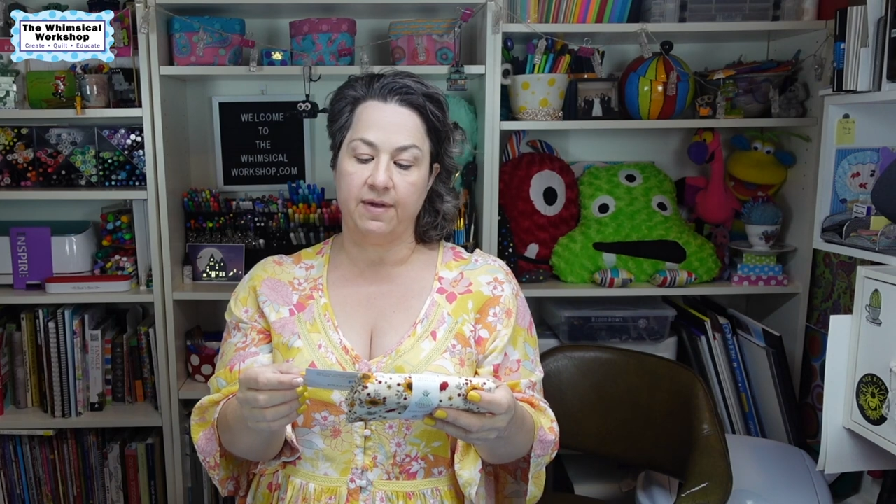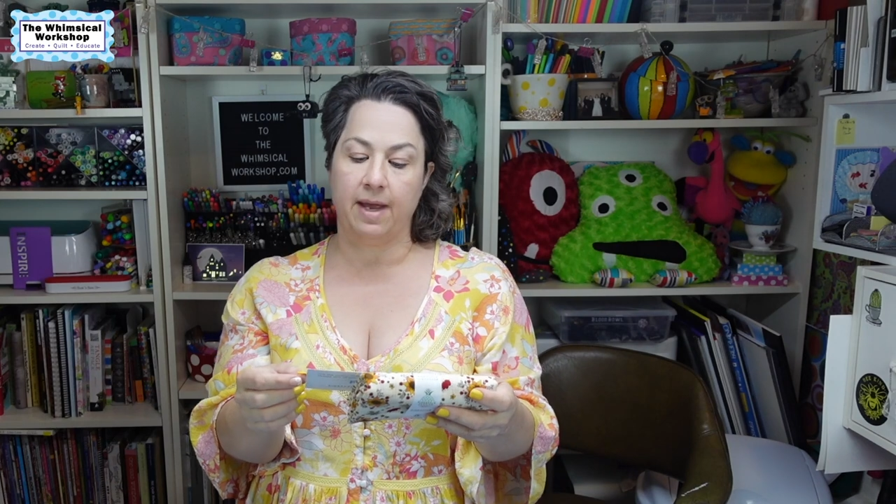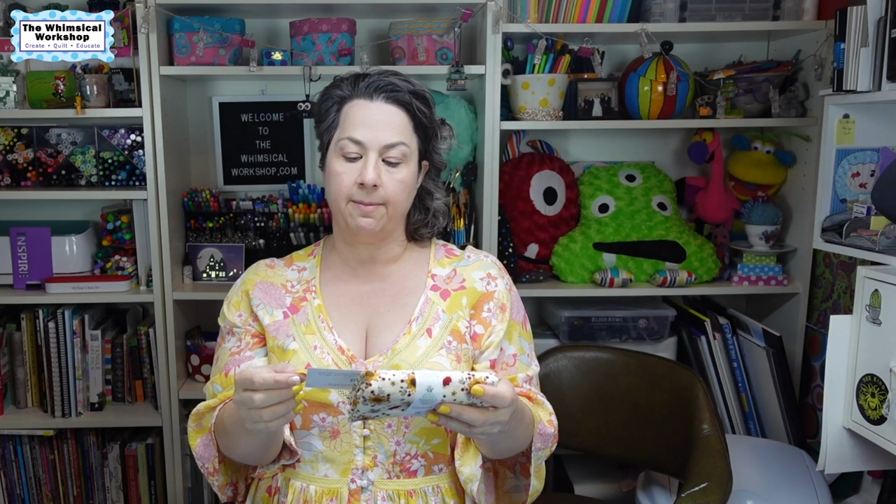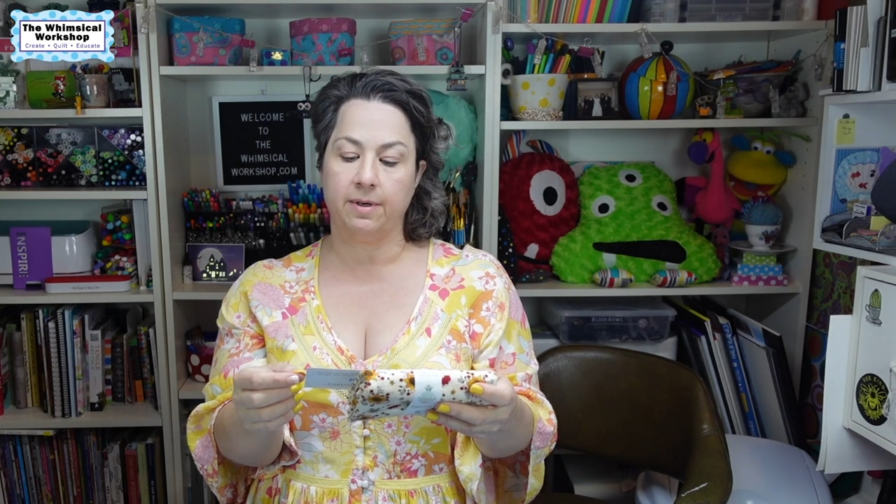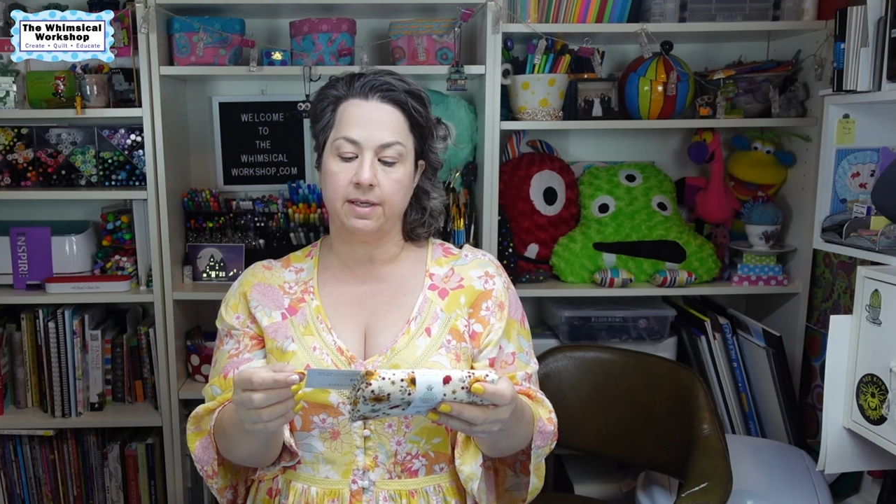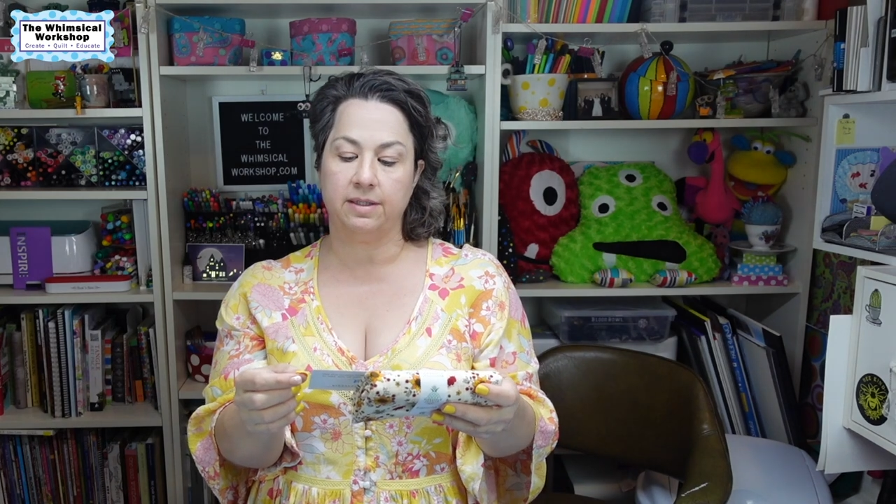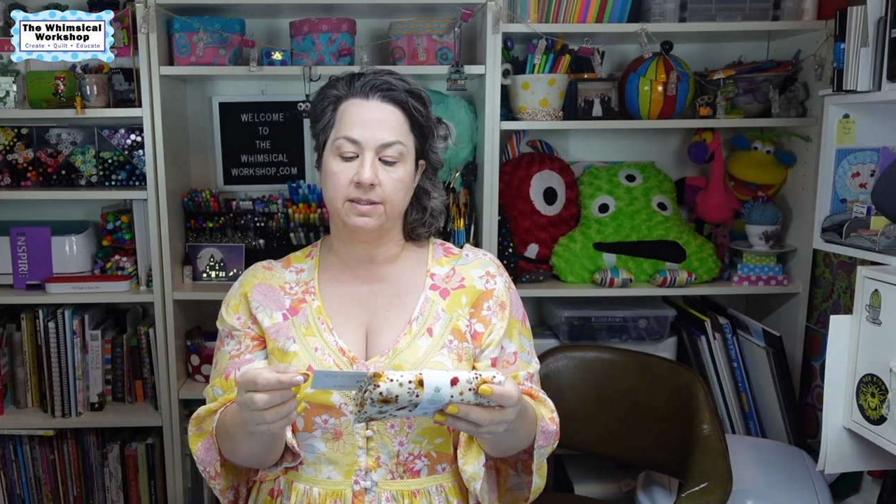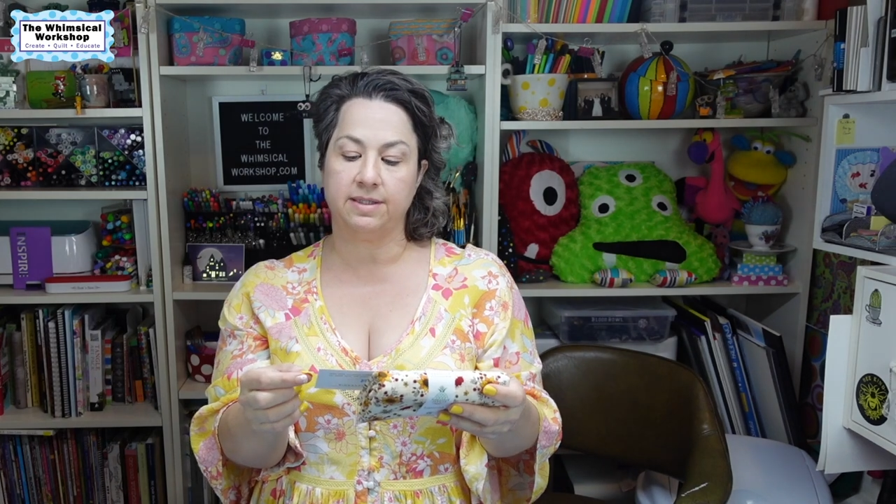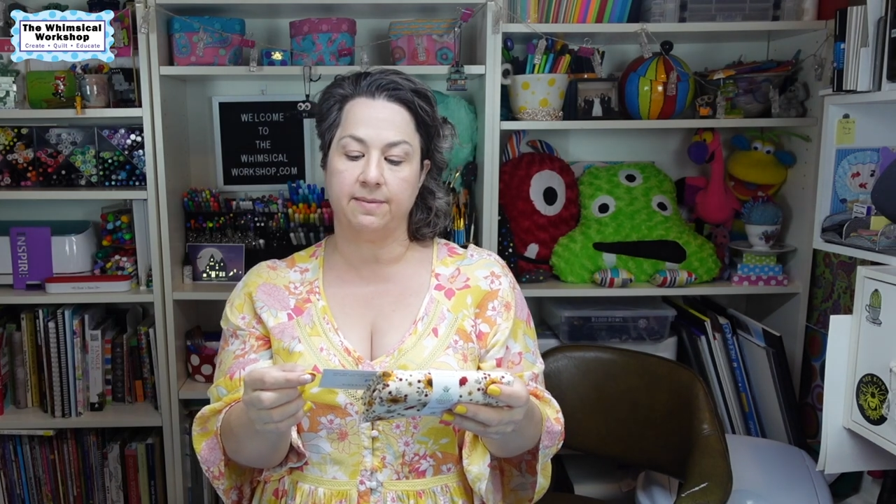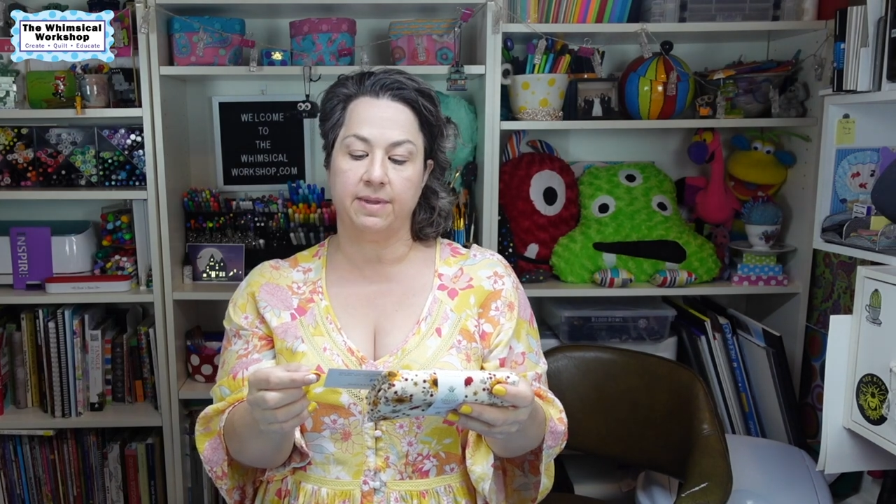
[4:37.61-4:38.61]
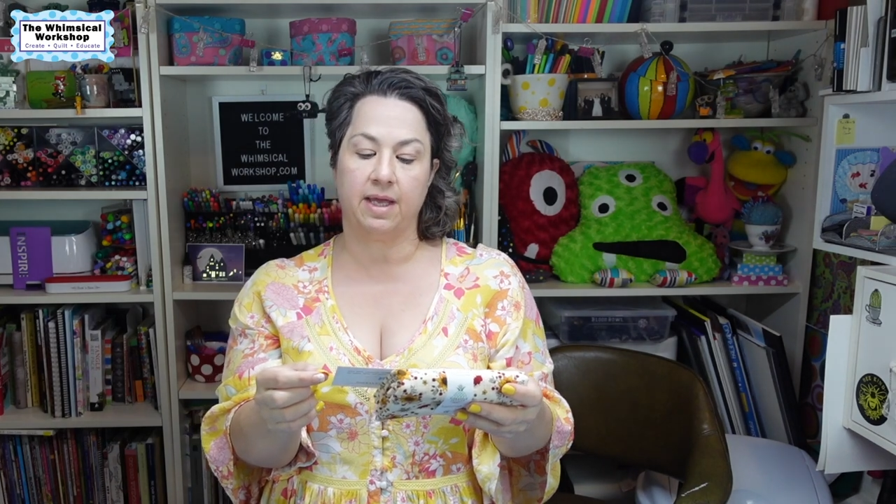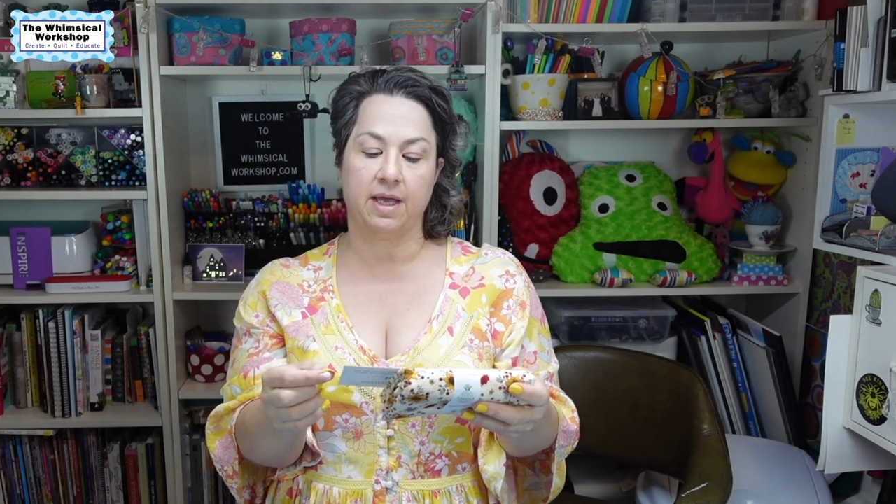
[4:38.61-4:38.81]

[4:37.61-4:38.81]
fabric, a little something